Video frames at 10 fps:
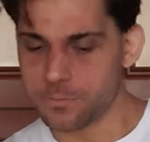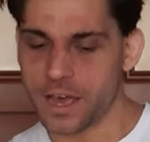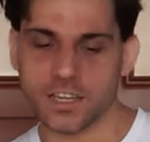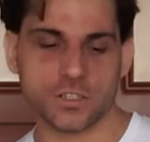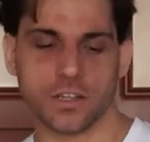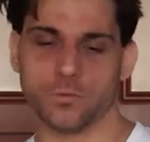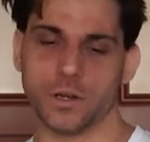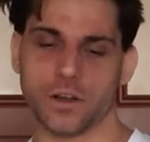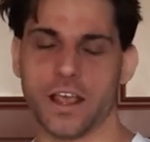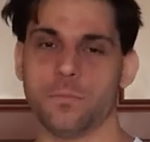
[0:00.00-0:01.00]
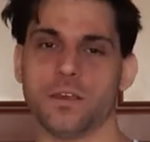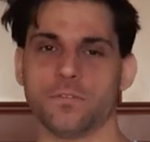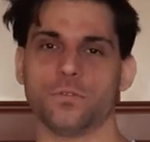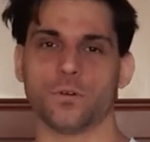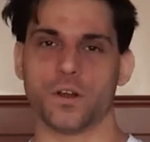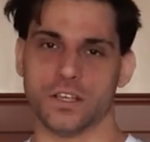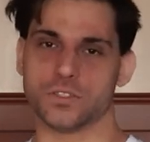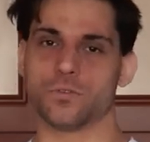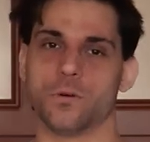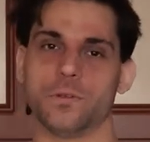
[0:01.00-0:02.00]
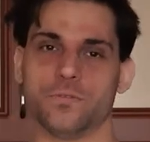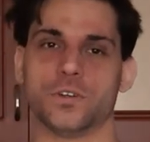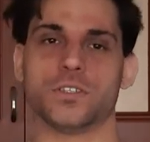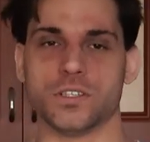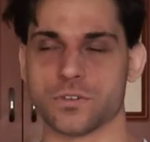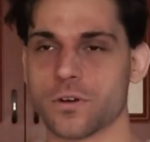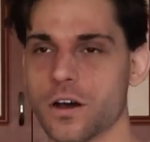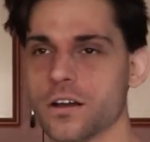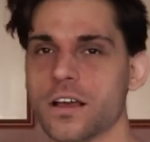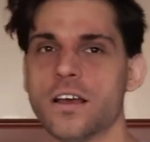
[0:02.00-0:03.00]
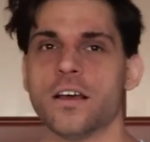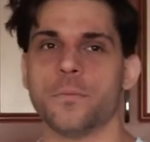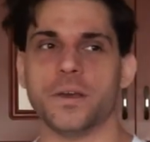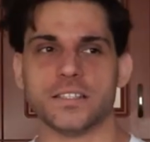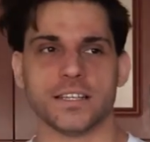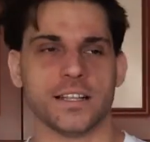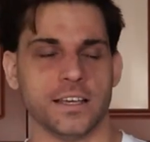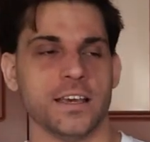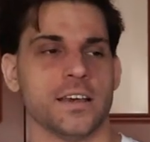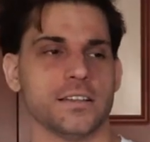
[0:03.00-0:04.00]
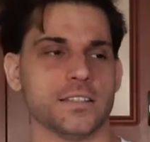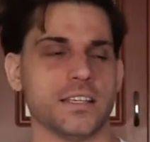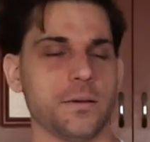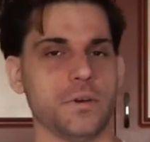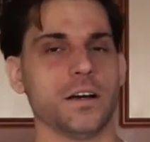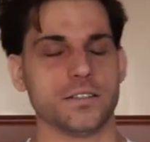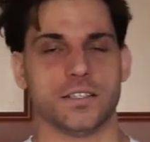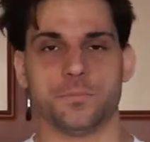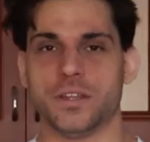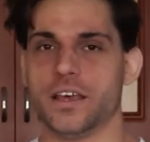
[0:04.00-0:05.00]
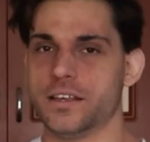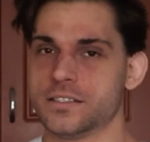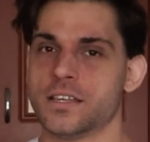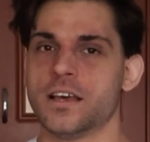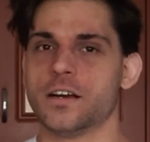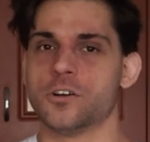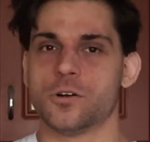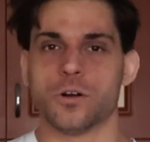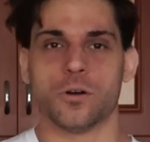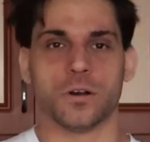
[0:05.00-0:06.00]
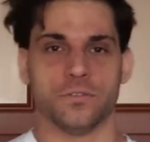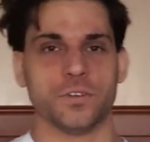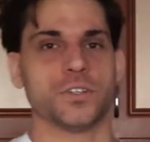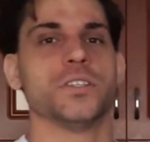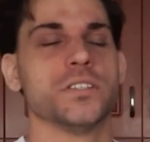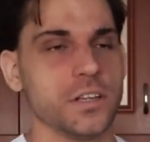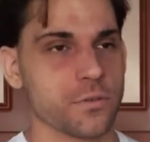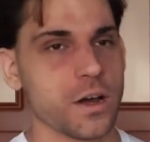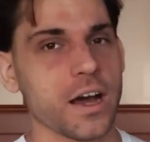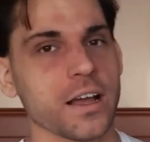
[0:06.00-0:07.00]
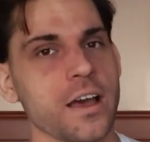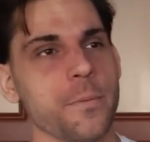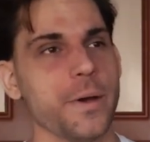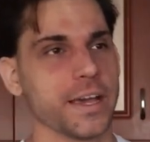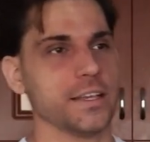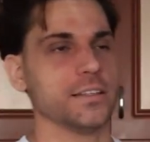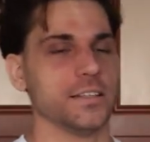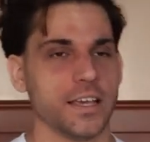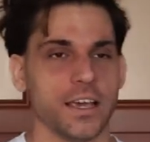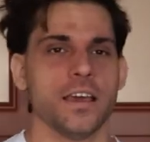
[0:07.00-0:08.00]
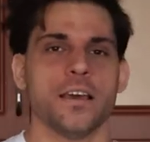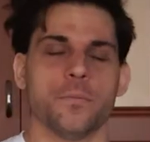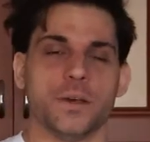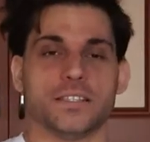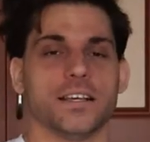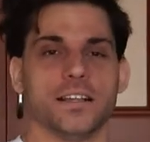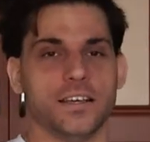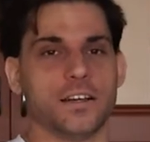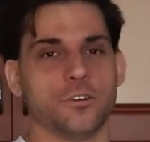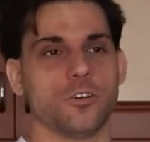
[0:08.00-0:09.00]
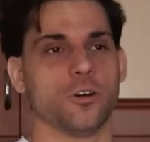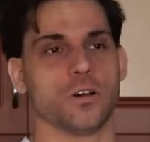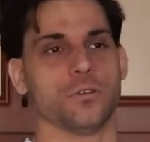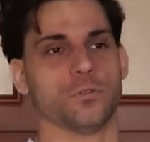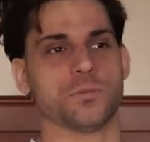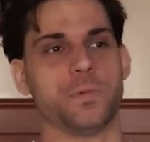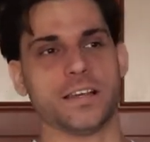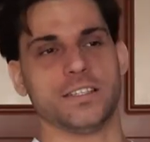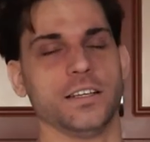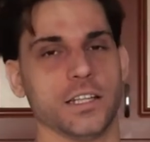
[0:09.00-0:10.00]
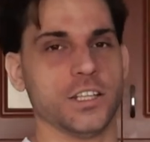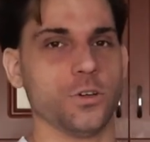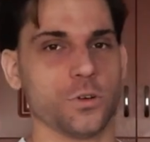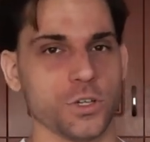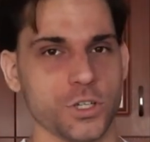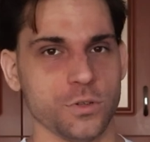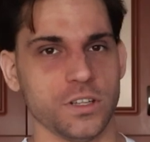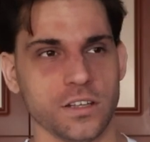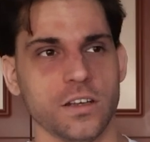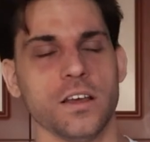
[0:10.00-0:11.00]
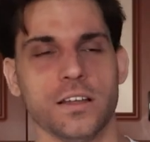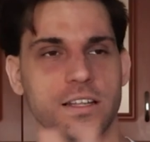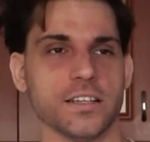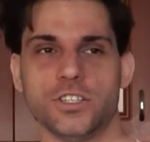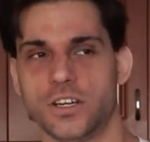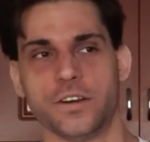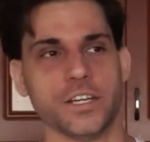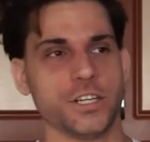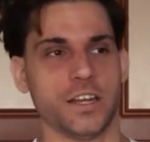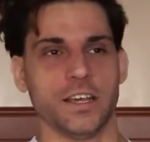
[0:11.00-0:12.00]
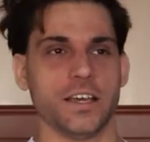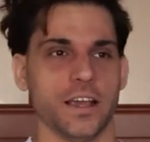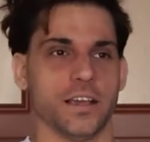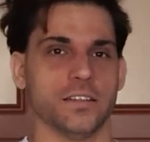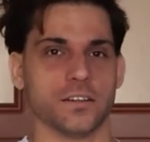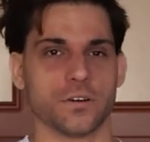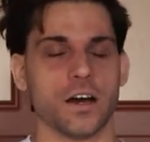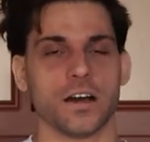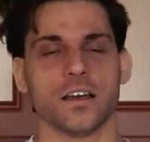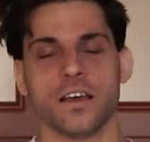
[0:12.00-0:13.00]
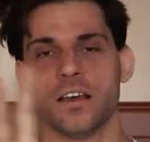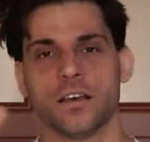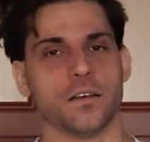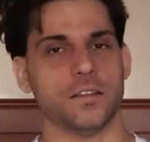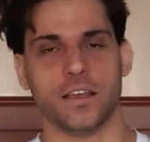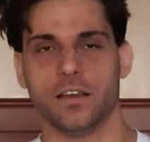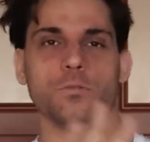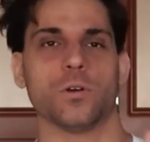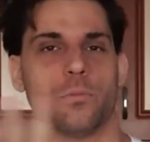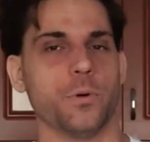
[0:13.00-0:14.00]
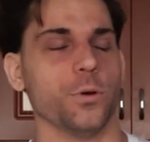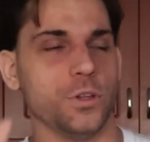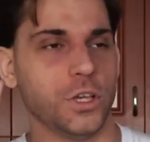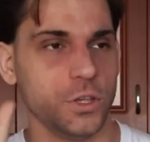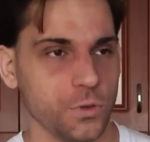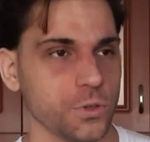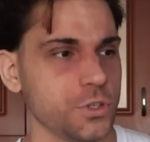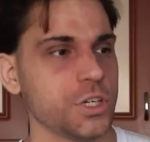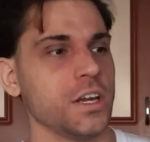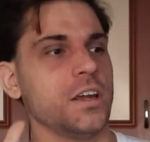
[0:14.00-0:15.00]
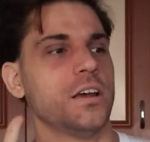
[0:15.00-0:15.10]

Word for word: match that we're aiming for is Roman versus Rock, basically the same concept as Hulk Hogan versus The Rock back in the day. Basically Hulk Hogan was passing the torch to the next generation, aka The Rock. They were both huge.